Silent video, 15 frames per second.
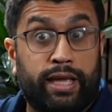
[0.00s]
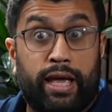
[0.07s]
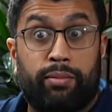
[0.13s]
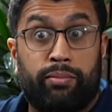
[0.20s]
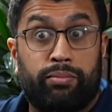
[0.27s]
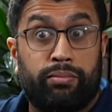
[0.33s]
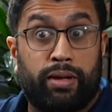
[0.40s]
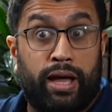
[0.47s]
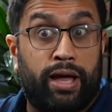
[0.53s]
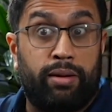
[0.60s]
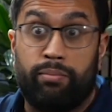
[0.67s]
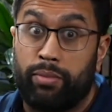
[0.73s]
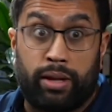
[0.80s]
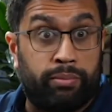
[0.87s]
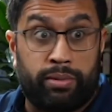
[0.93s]
Yeah.
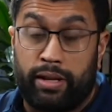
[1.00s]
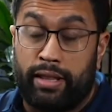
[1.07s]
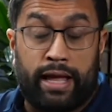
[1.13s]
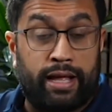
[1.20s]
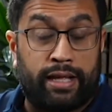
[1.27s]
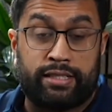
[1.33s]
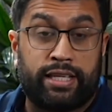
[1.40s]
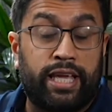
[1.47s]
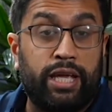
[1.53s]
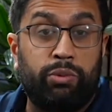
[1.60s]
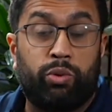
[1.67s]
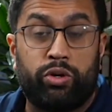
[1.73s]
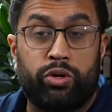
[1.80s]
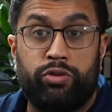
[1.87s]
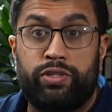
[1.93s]
And that's key
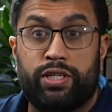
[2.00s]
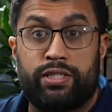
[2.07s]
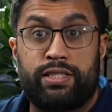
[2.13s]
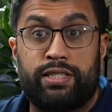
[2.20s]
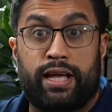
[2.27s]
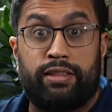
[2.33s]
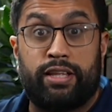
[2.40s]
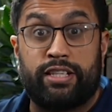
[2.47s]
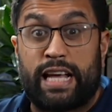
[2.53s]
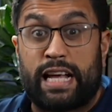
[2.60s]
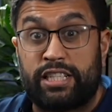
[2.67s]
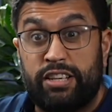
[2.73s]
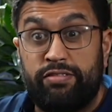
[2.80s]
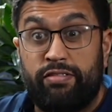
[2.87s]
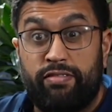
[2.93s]
what you've just said. There's
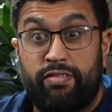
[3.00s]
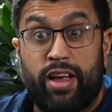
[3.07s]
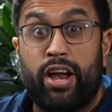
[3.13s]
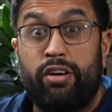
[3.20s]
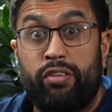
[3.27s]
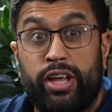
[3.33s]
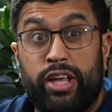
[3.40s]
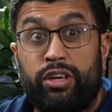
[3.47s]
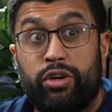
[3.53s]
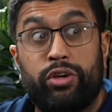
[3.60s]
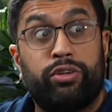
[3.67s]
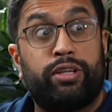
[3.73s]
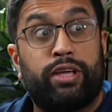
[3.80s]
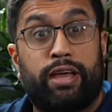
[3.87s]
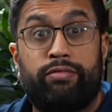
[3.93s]
actually very
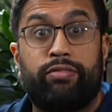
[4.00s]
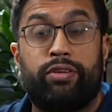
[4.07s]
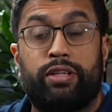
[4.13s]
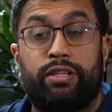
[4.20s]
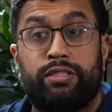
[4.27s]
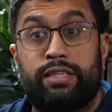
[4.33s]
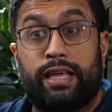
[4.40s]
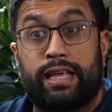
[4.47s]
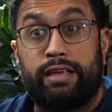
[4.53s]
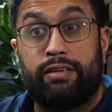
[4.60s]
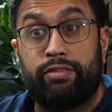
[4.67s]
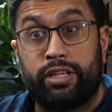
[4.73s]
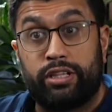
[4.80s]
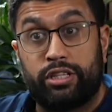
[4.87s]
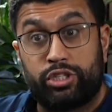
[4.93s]
good evidence that
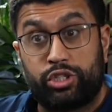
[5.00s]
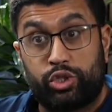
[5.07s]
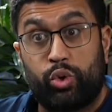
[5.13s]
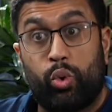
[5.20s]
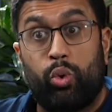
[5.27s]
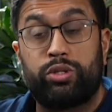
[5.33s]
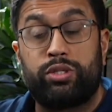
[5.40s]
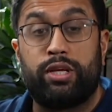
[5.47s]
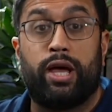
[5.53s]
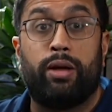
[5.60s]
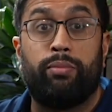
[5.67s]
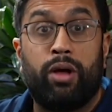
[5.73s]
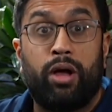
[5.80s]
even in the short term,